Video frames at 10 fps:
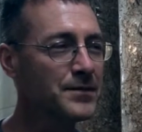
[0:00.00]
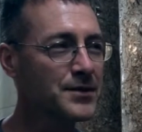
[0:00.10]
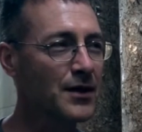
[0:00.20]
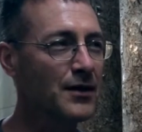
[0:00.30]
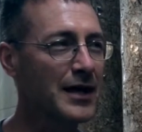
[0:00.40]

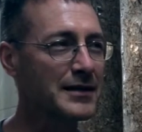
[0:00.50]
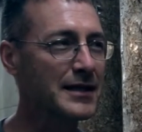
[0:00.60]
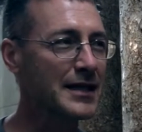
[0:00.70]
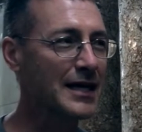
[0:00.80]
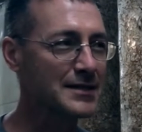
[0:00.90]
So I
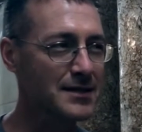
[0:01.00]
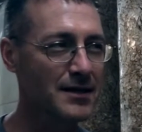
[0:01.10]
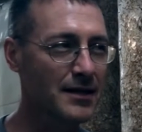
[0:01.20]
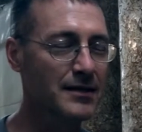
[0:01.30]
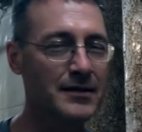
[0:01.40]
think that's
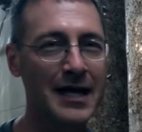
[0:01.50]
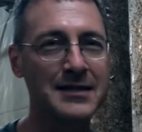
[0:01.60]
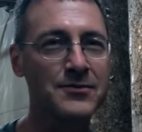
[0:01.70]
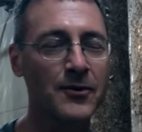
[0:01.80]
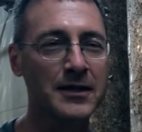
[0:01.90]

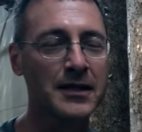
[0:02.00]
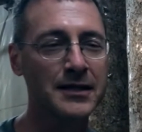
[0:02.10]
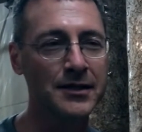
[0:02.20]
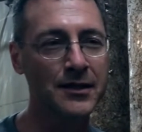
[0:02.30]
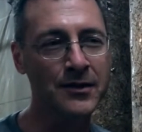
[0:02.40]
what they
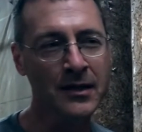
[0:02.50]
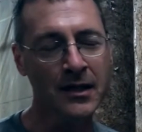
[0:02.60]
do.